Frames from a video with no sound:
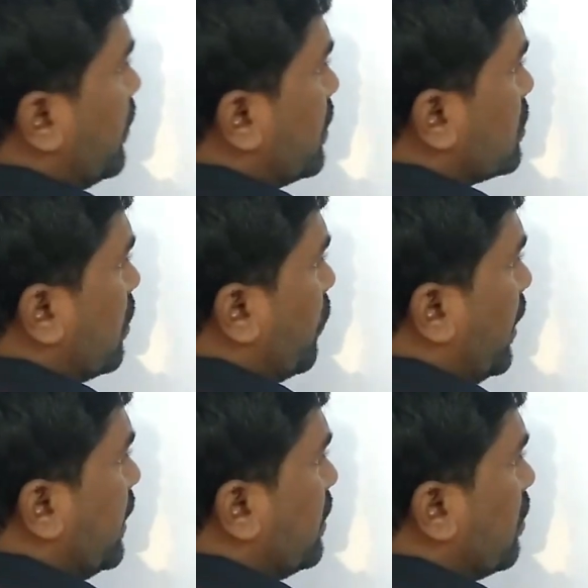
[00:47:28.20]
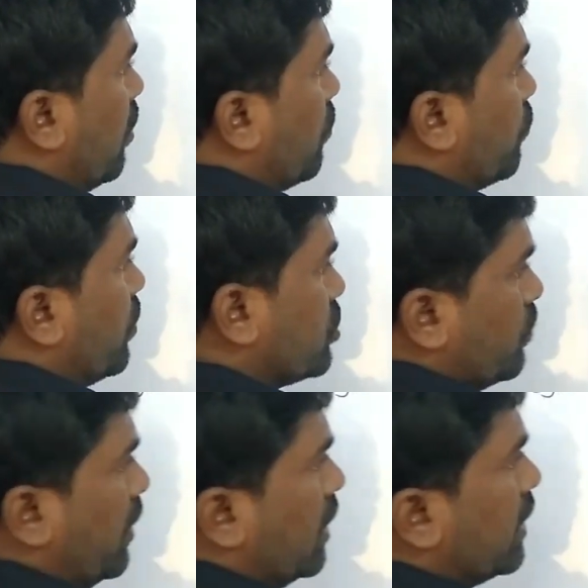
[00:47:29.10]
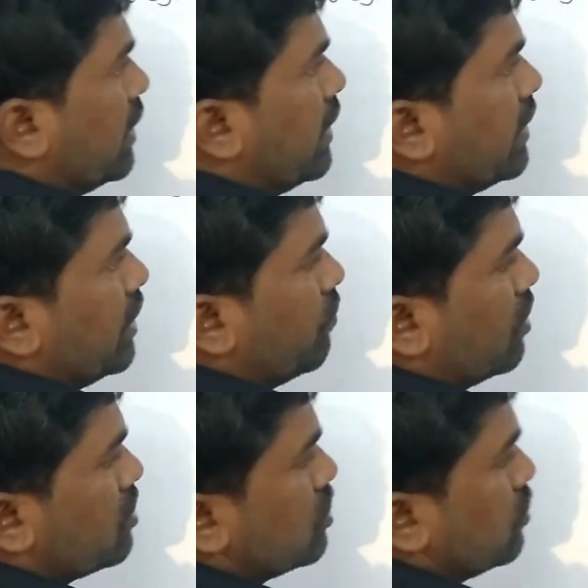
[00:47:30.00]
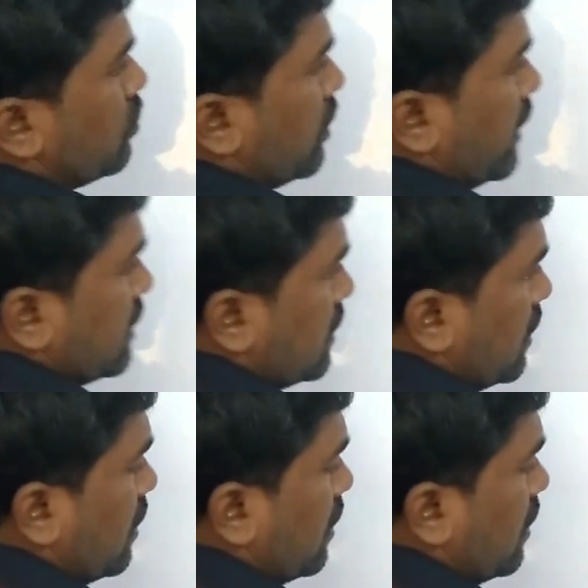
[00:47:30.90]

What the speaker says: meters of height of first building and he wants to get